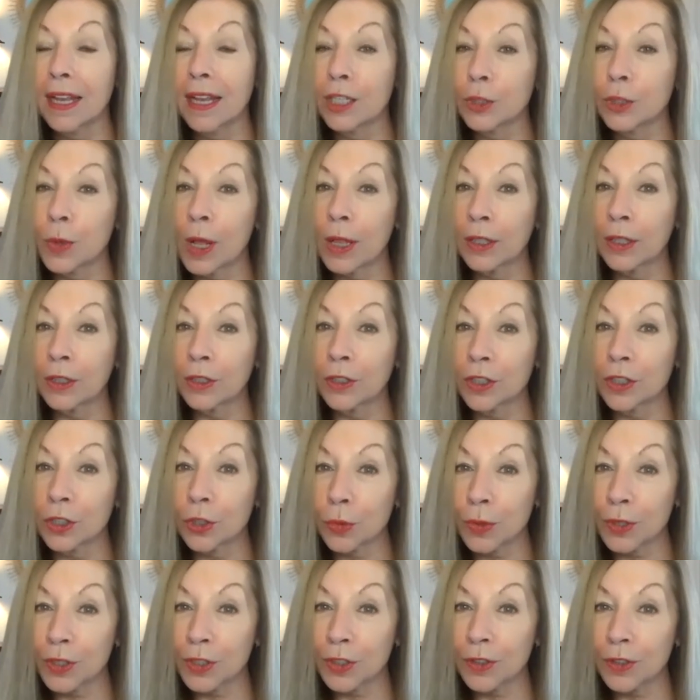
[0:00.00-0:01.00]
as well as
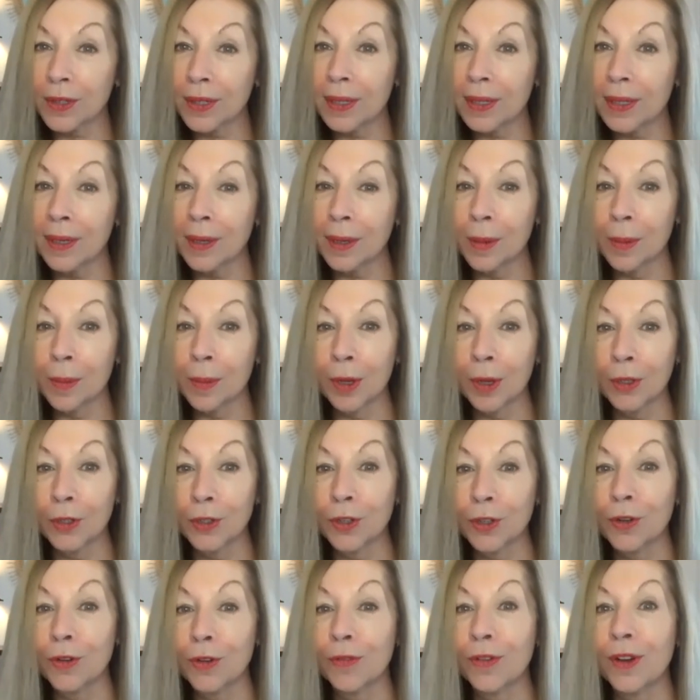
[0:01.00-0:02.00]
Switzerland,
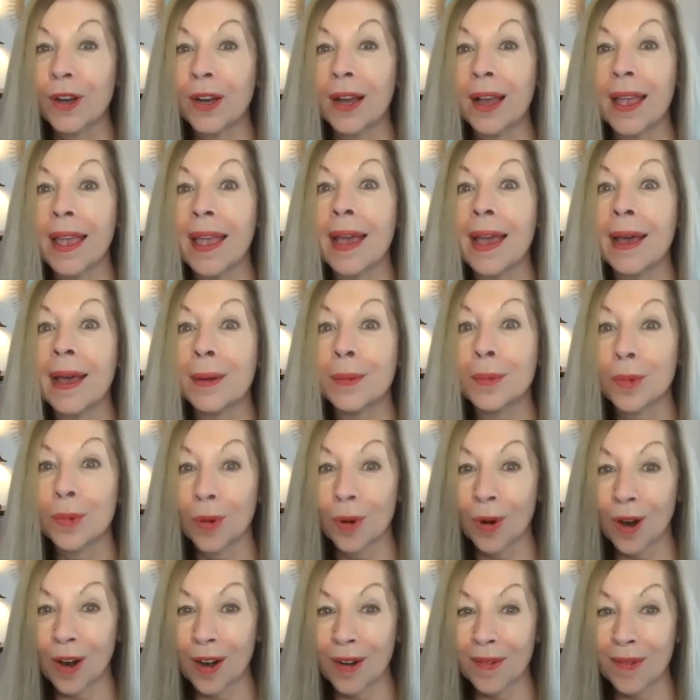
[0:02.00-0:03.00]
Moldova, and
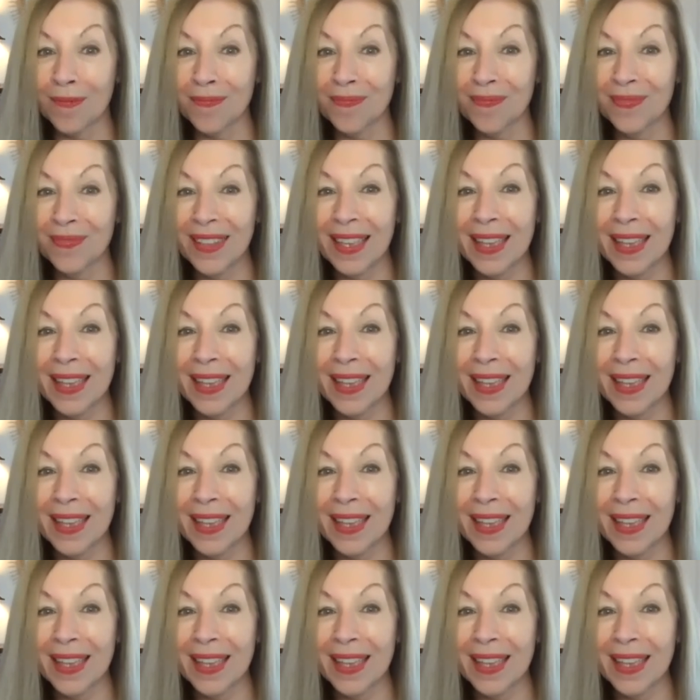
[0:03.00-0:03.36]
more.